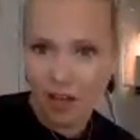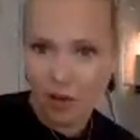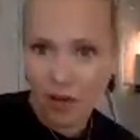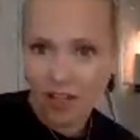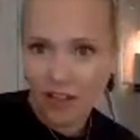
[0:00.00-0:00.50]

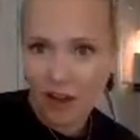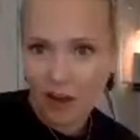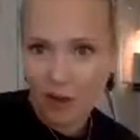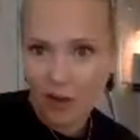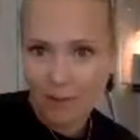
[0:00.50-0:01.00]
What
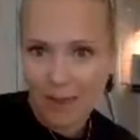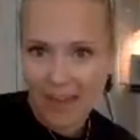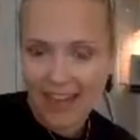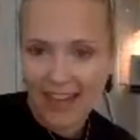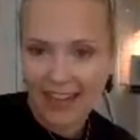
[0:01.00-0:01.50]
are we
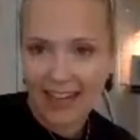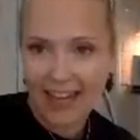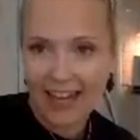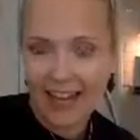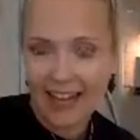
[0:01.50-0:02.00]
making?
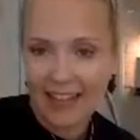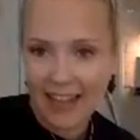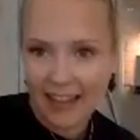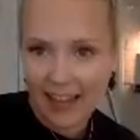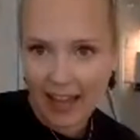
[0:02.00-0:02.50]
Lena is
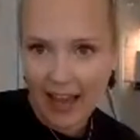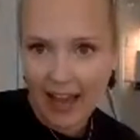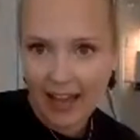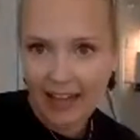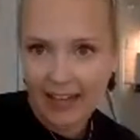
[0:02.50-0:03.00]
saying,
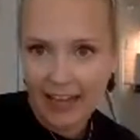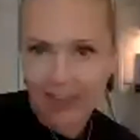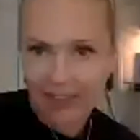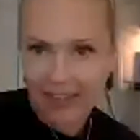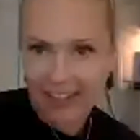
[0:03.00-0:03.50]
hi,
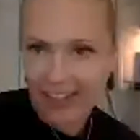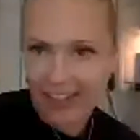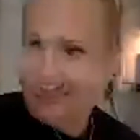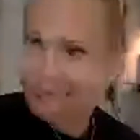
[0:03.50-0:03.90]
David.